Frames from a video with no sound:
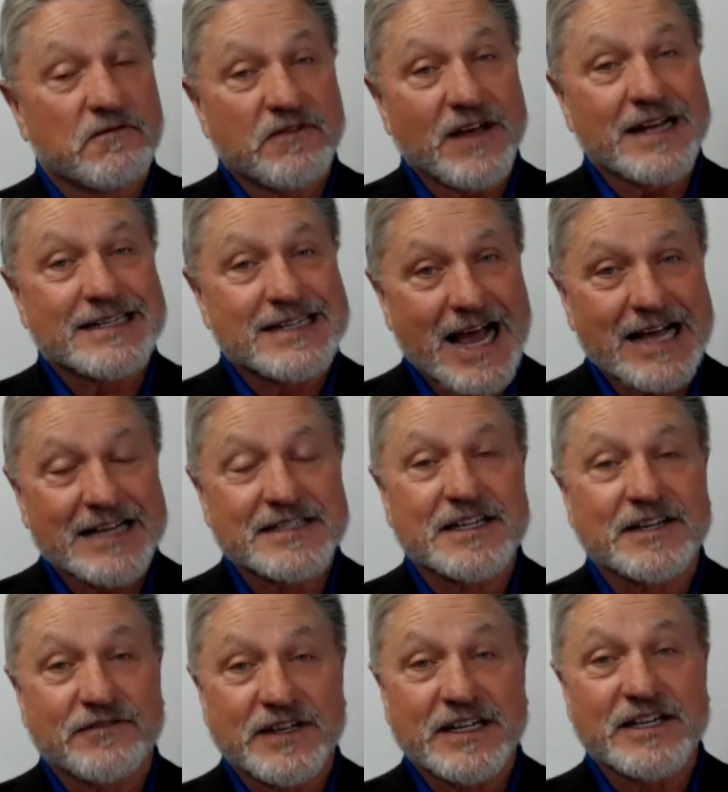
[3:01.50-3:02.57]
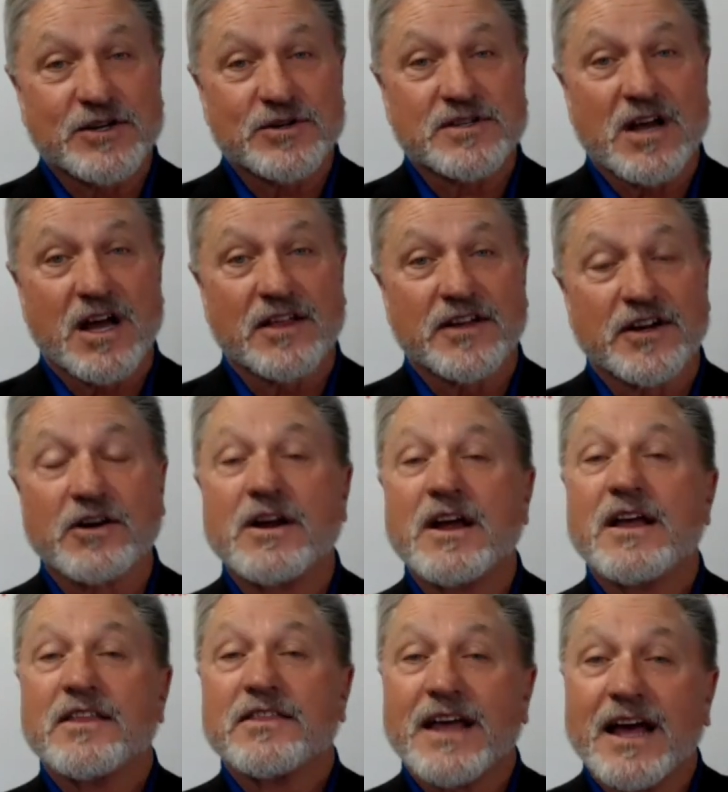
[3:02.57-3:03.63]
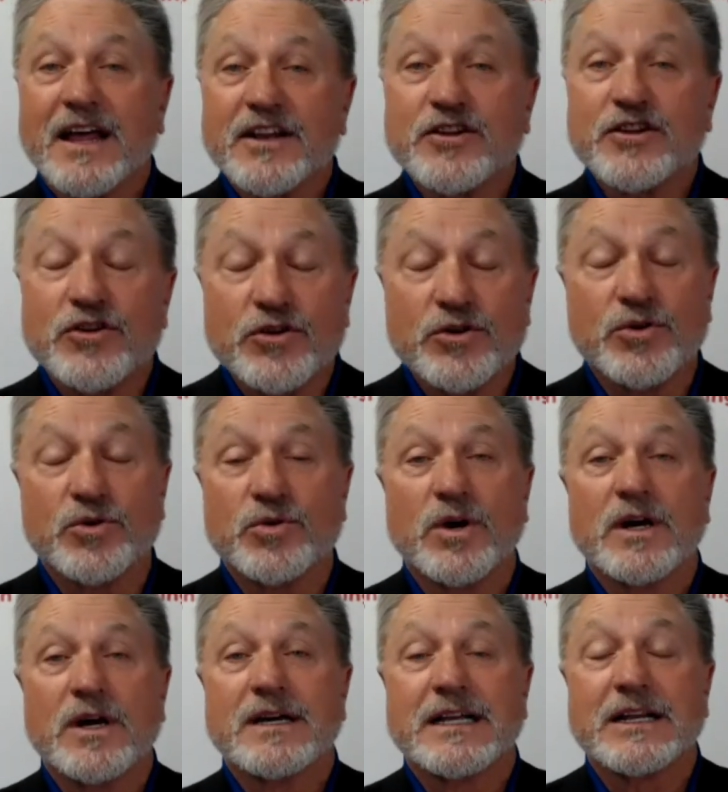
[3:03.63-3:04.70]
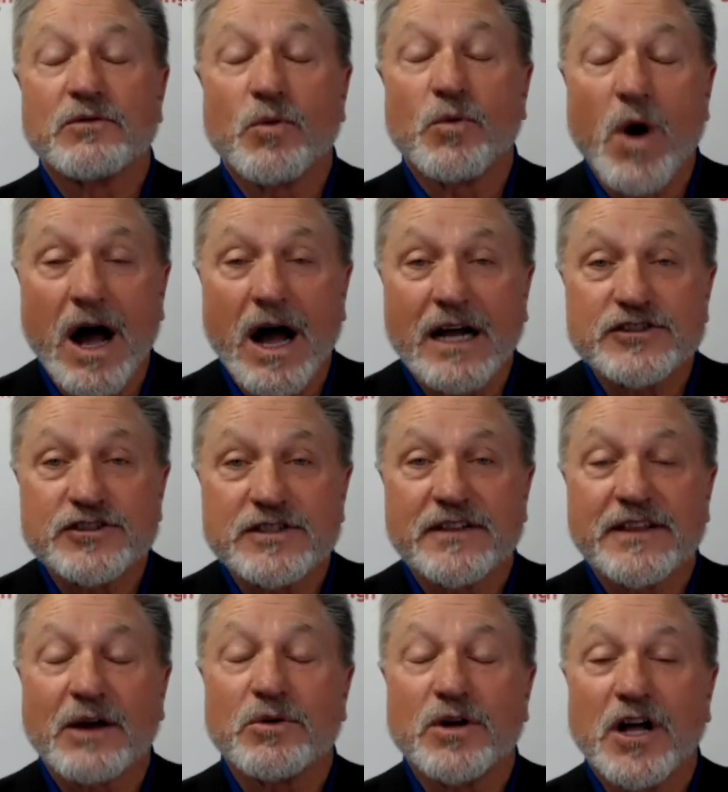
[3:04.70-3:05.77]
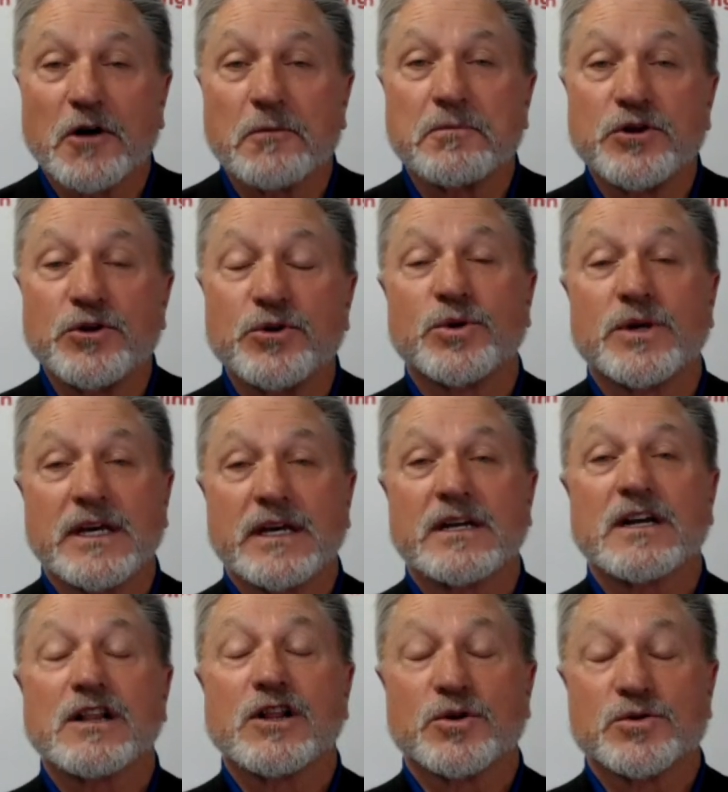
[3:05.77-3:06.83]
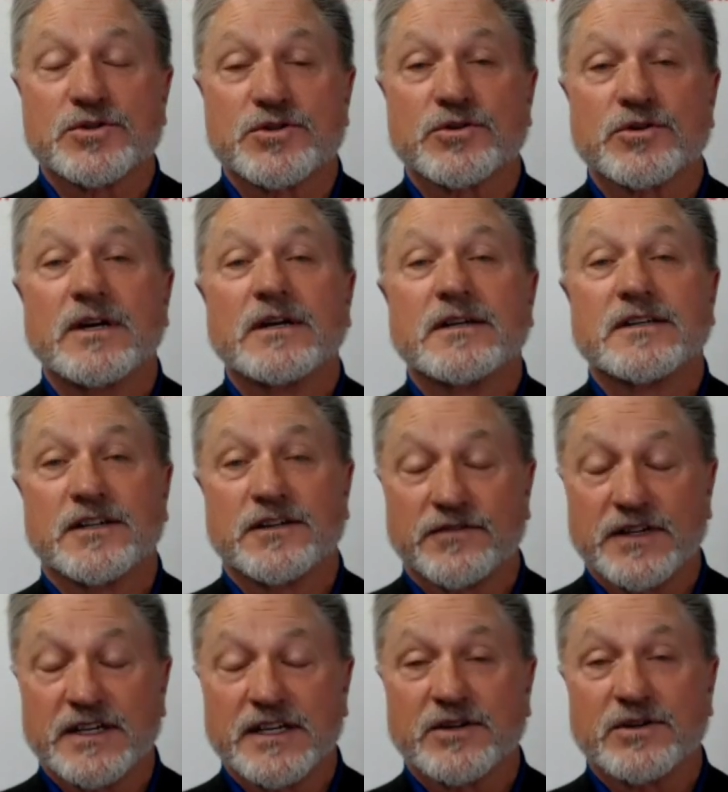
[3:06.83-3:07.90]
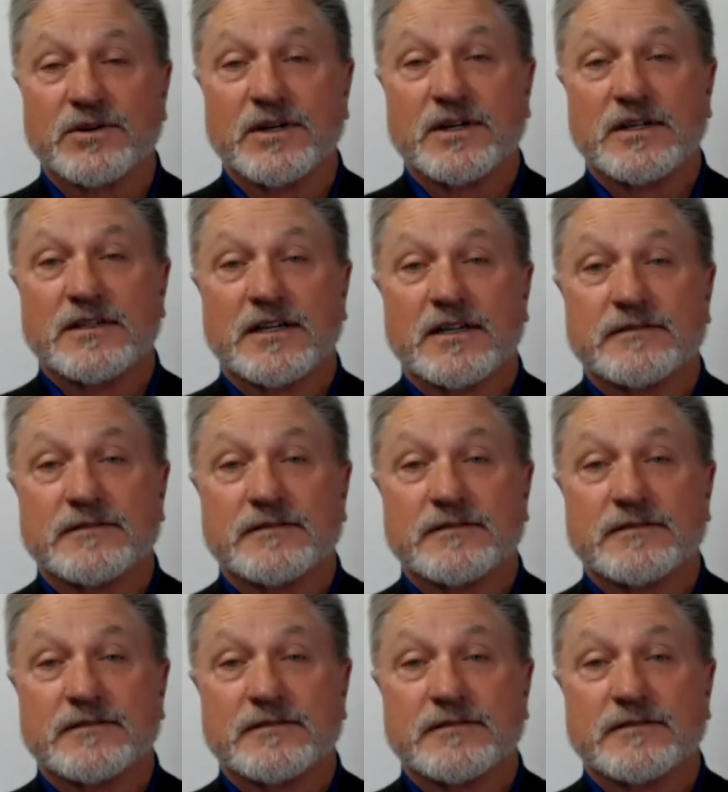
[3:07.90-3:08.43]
There's some fantastic videos on there that you can watch that will help you get closer to the video,